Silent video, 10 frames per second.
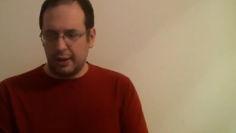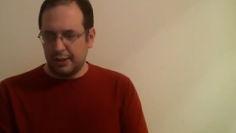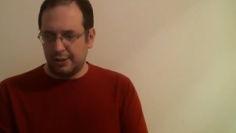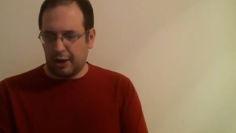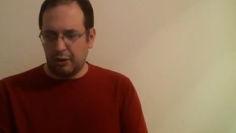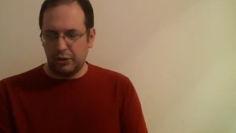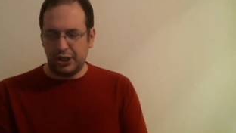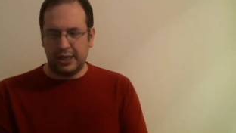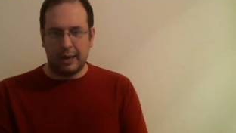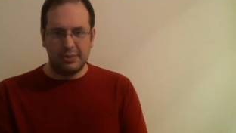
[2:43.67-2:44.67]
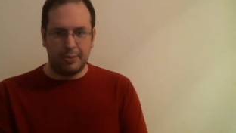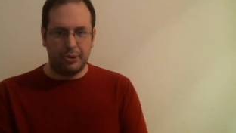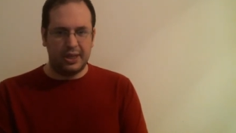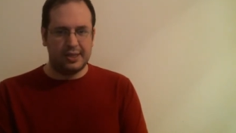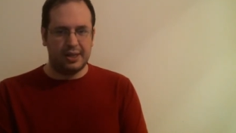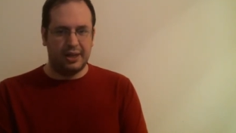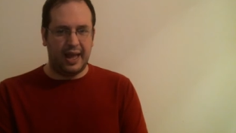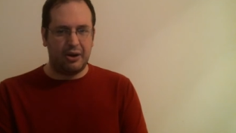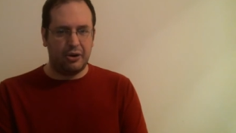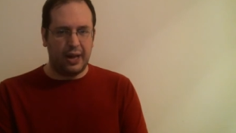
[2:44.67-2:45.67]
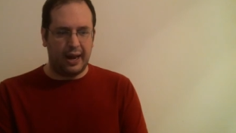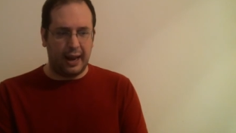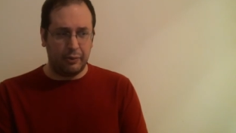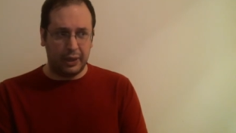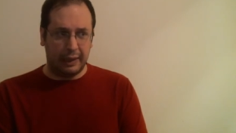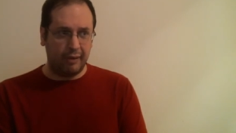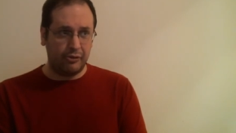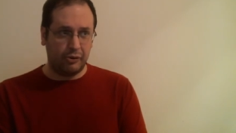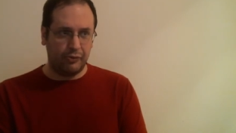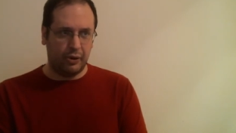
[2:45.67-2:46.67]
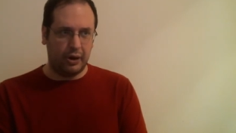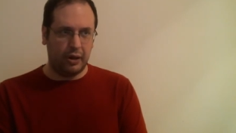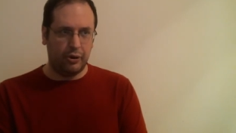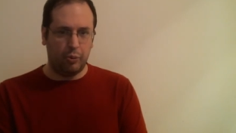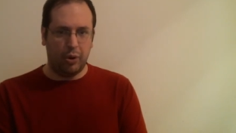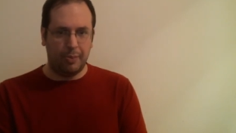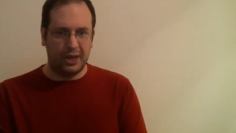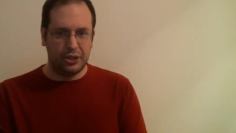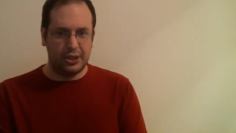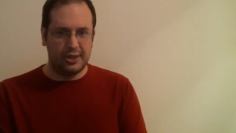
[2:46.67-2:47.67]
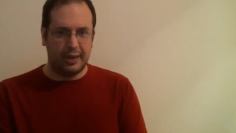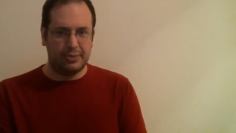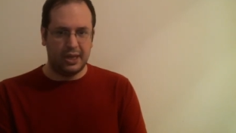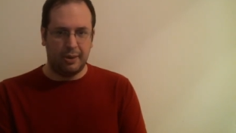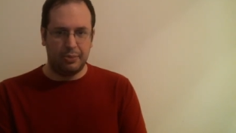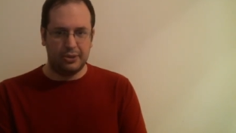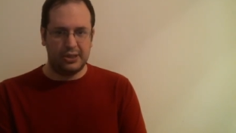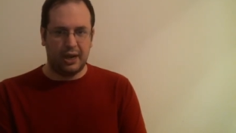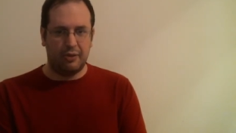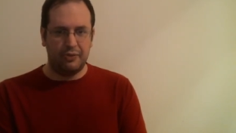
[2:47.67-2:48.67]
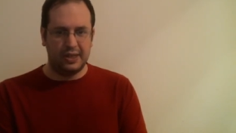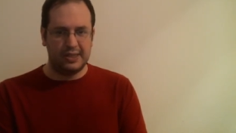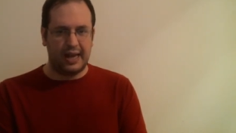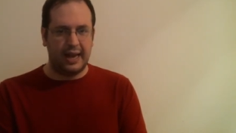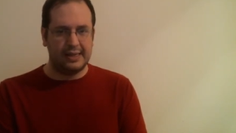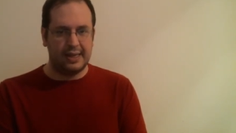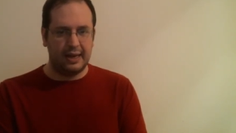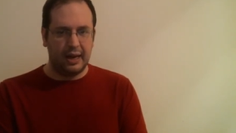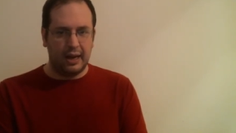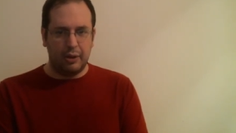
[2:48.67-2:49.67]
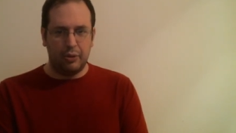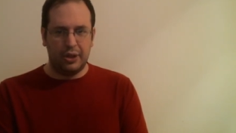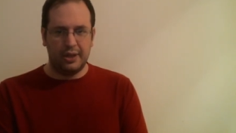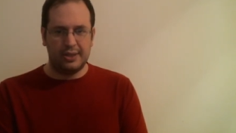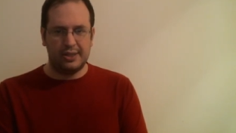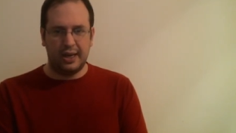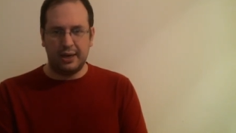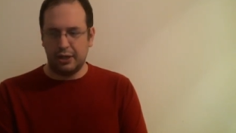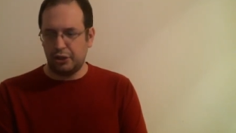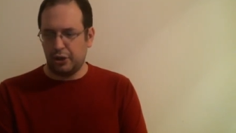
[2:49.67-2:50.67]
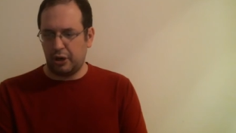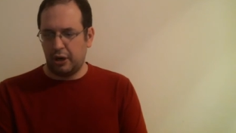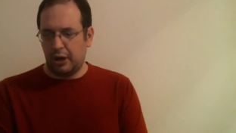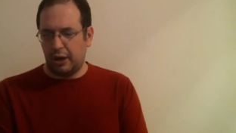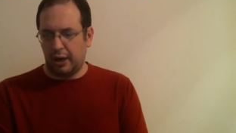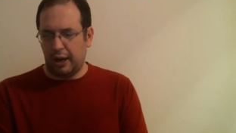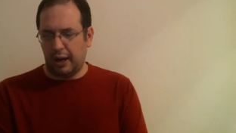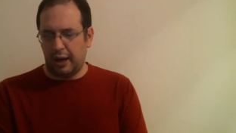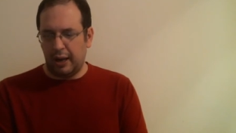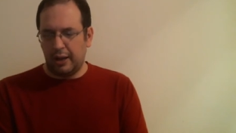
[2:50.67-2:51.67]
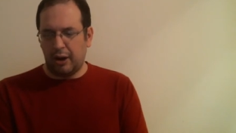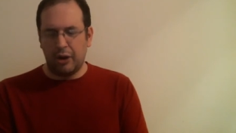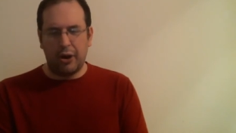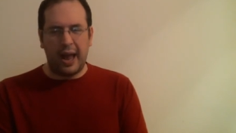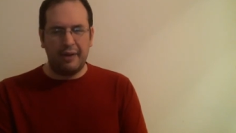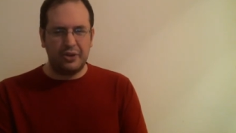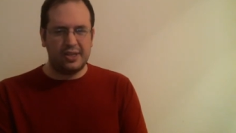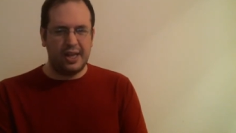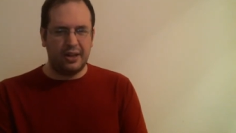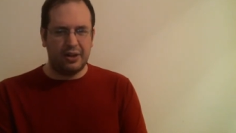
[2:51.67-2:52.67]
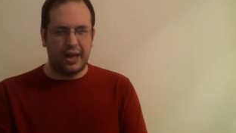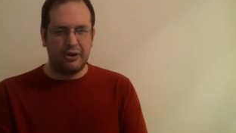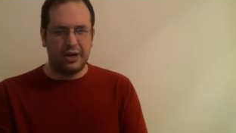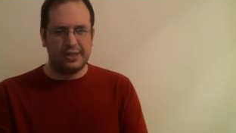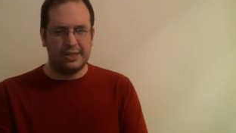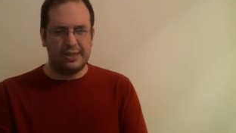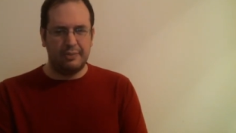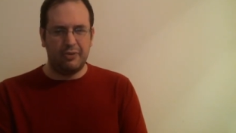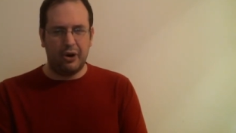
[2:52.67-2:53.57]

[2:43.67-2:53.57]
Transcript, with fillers: So she comes up with this letter that Henry left her for another woman. She types it up herself and signs it with his signature. Uh, although I have to say the letter doesn't seem very